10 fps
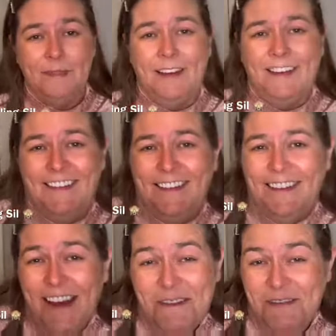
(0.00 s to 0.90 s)

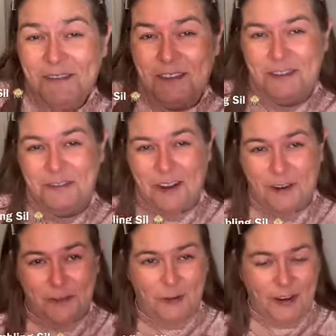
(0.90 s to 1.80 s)
I'm just gonna try the
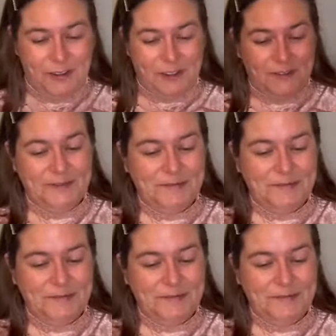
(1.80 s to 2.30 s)
foundation.